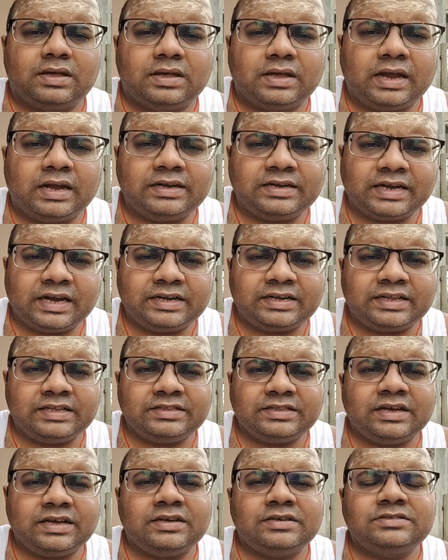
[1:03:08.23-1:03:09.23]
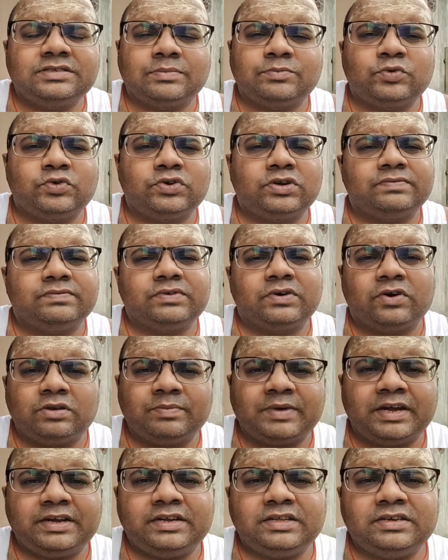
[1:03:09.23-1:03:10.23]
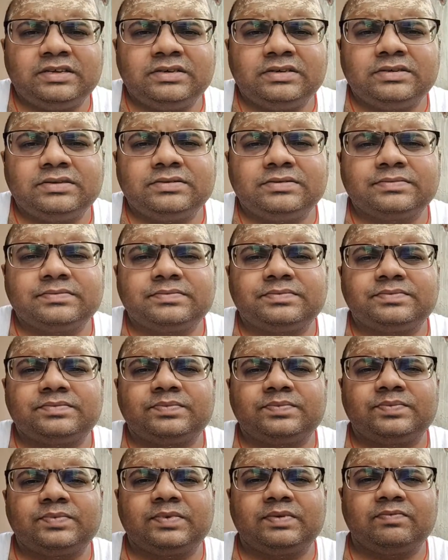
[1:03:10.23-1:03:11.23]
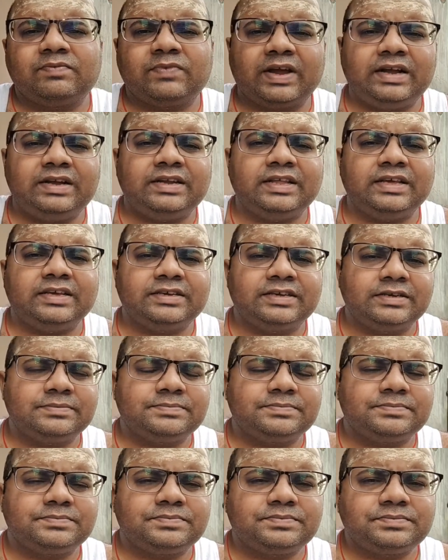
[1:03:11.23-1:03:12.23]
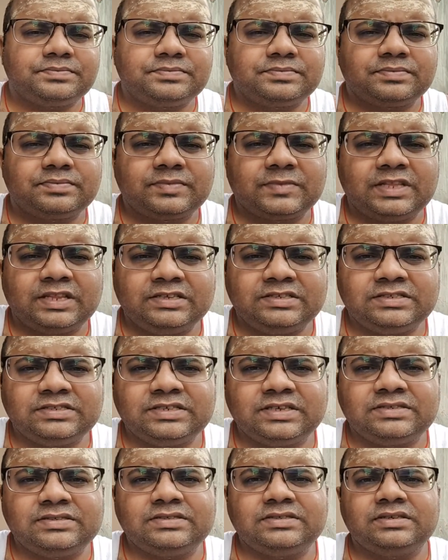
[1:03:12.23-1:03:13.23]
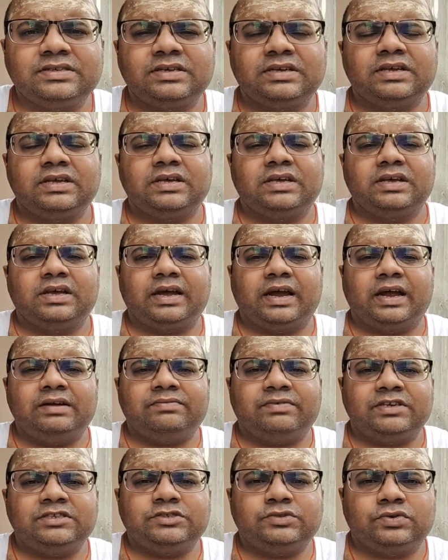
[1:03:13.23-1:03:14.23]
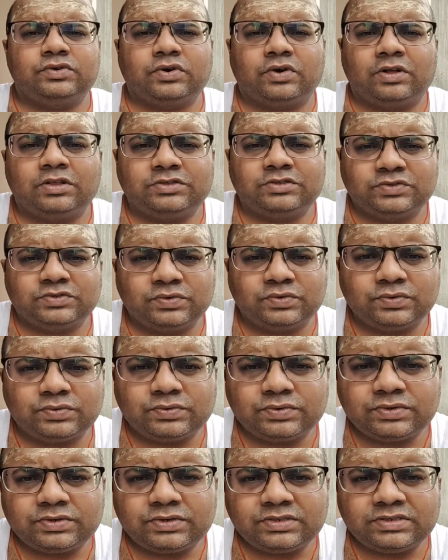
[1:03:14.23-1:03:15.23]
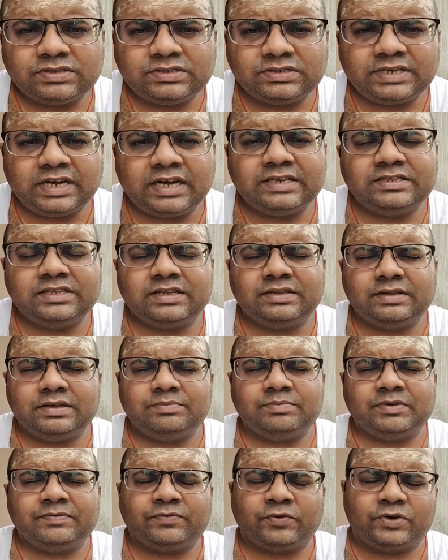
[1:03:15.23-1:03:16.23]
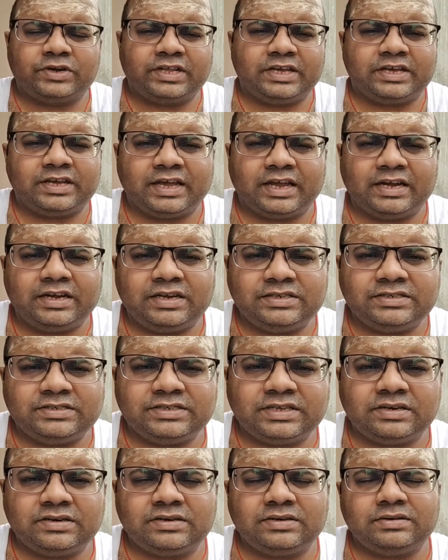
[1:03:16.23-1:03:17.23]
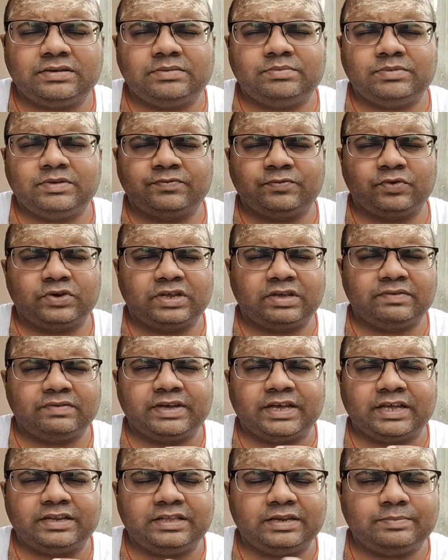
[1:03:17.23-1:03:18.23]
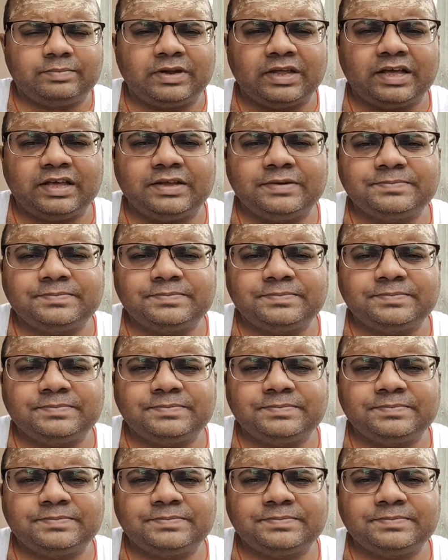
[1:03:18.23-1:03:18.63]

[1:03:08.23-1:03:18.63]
and getting the support of the Almighty while taking decisions. And one should also chant the name before taking any decision, before giving any reply.